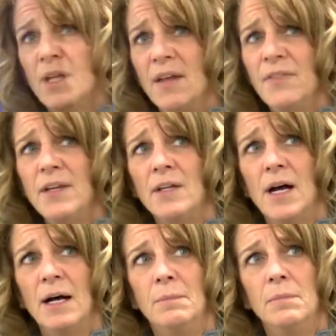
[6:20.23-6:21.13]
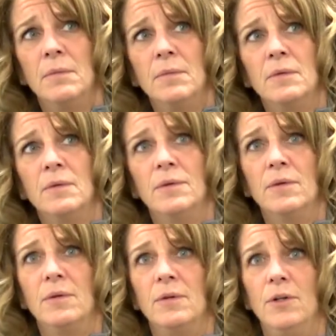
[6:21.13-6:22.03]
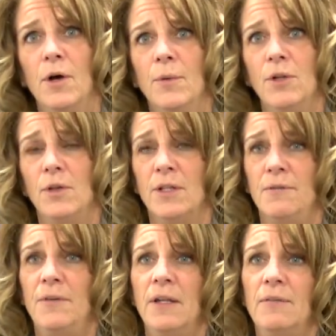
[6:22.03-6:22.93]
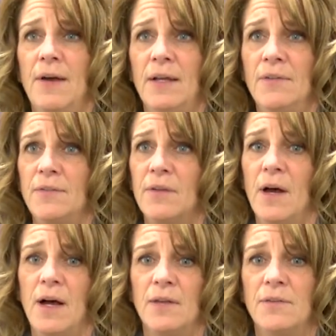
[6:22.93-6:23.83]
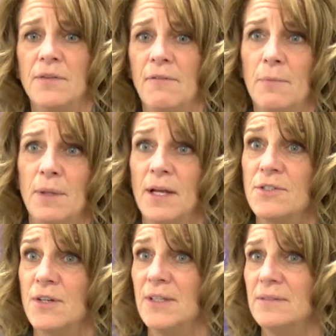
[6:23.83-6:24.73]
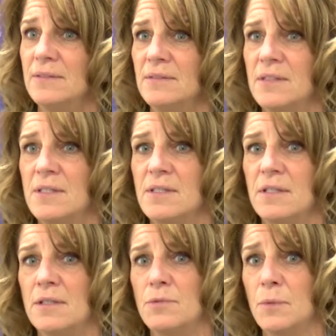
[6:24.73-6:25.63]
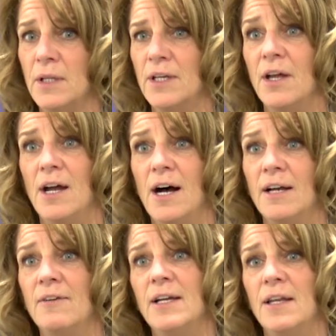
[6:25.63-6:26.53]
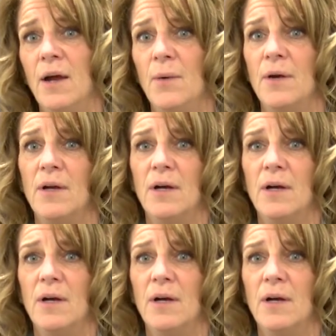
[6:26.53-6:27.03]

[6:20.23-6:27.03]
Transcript: I think, you know, when you look at the field events, Stephen Ballestra is really on a high right now.